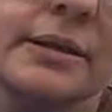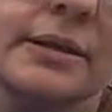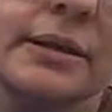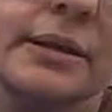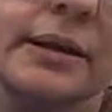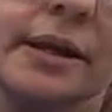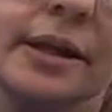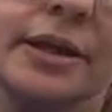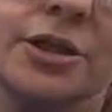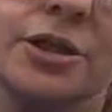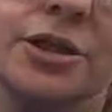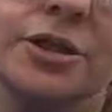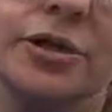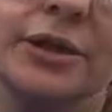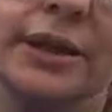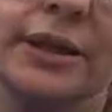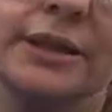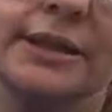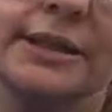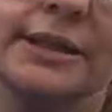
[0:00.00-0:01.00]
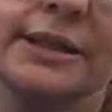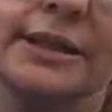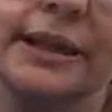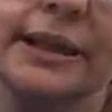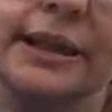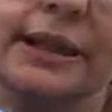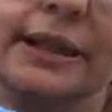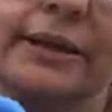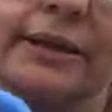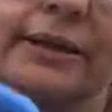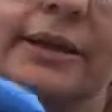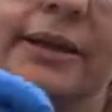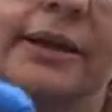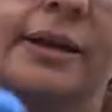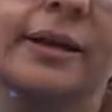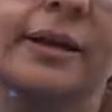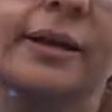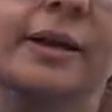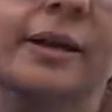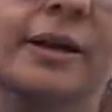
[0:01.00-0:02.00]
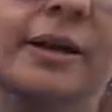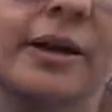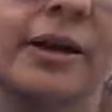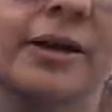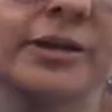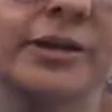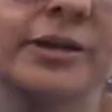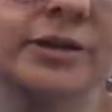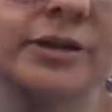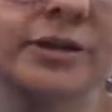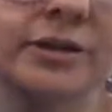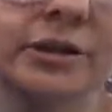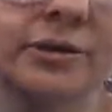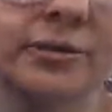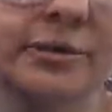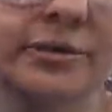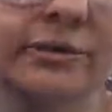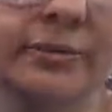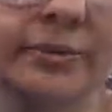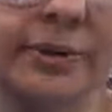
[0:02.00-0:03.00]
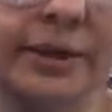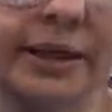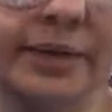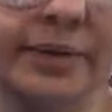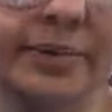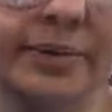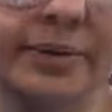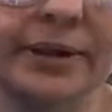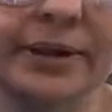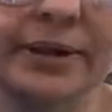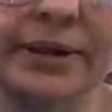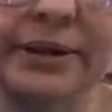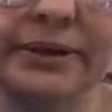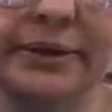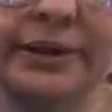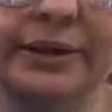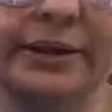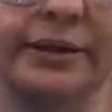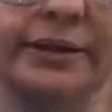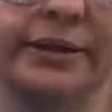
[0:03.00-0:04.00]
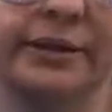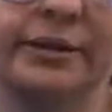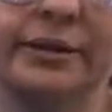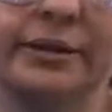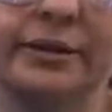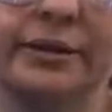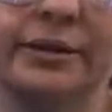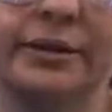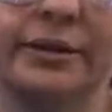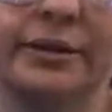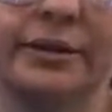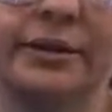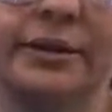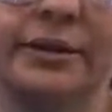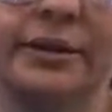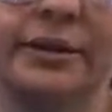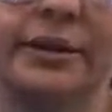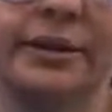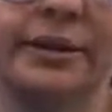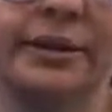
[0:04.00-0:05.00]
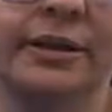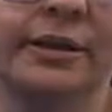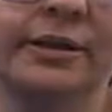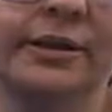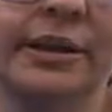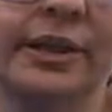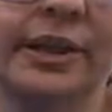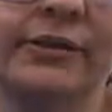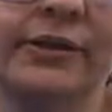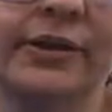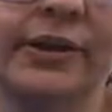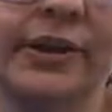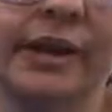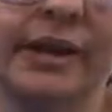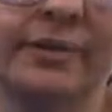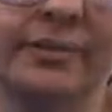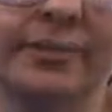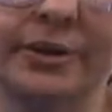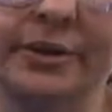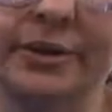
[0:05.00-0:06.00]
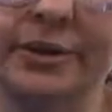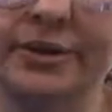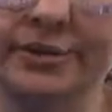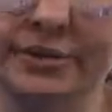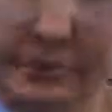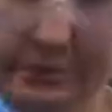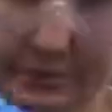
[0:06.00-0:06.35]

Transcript: is you can see our solution went from being completely clear to kind of a light blue.